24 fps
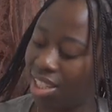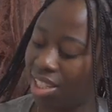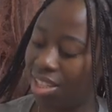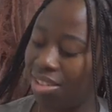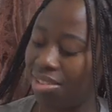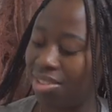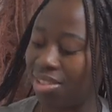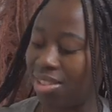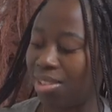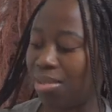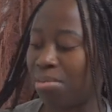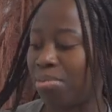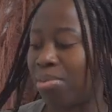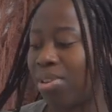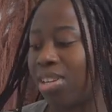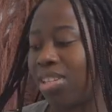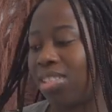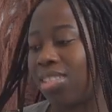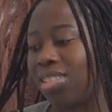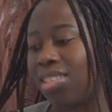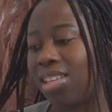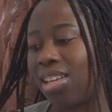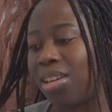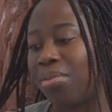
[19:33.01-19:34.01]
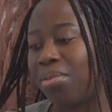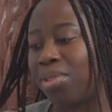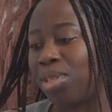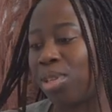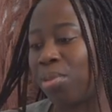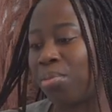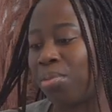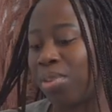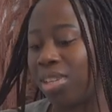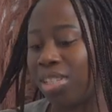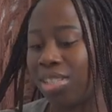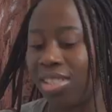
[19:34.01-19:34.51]
I was surprised to I was
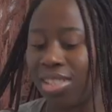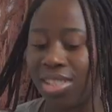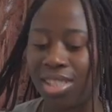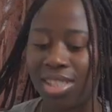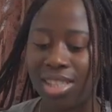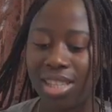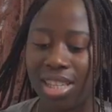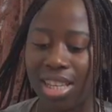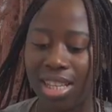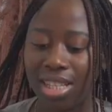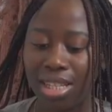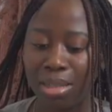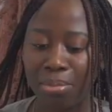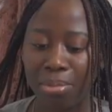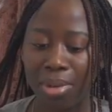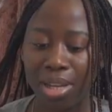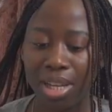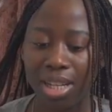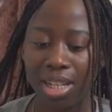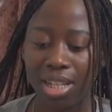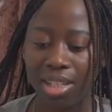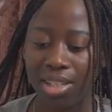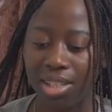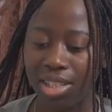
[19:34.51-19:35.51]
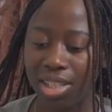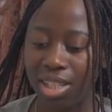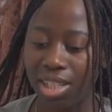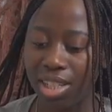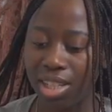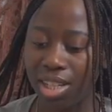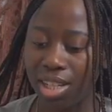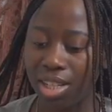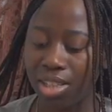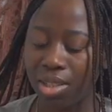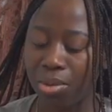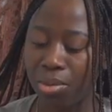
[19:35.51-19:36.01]
surprised to see anybody on
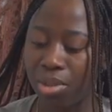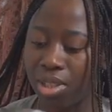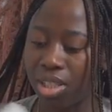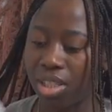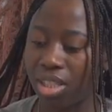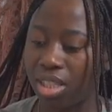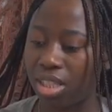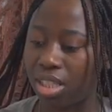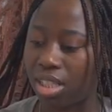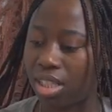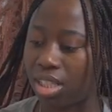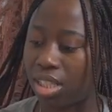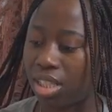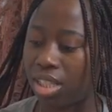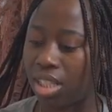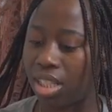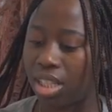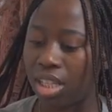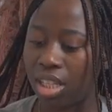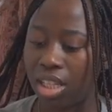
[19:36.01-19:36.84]
here. So what is this?